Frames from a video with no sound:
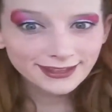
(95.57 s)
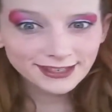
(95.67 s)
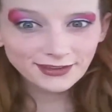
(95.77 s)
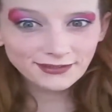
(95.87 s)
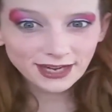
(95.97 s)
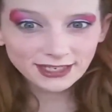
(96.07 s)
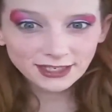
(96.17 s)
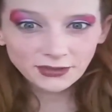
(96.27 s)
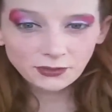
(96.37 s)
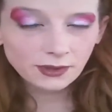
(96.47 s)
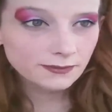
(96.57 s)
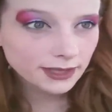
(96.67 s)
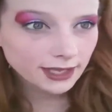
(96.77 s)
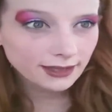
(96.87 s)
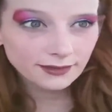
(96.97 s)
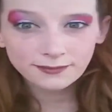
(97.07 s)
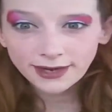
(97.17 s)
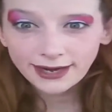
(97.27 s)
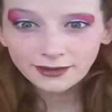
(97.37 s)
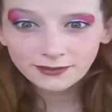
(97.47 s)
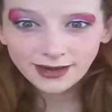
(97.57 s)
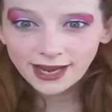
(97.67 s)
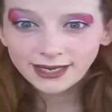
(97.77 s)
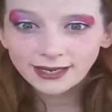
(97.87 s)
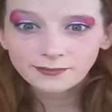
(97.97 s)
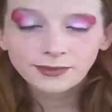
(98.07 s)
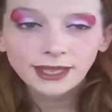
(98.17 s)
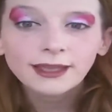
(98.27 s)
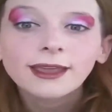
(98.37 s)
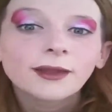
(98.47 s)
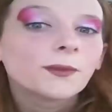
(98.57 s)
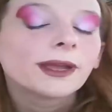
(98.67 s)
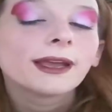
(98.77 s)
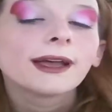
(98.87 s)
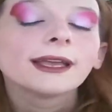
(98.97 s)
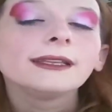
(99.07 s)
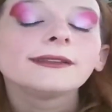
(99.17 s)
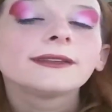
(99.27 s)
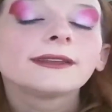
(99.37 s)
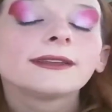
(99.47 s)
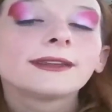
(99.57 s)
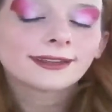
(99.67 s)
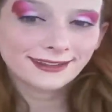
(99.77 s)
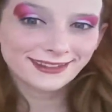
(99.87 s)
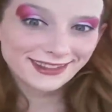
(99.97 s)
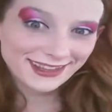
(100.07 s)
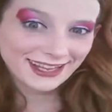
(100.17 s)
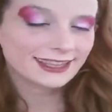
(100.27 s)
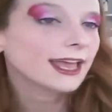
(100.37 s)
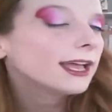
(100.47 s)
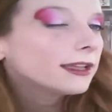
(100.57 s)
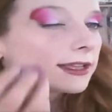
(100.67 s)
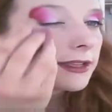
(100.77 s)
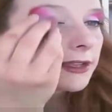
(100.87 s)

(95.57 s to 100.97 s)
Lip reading: So I've got two big, bright red and pink and white eyes, like that.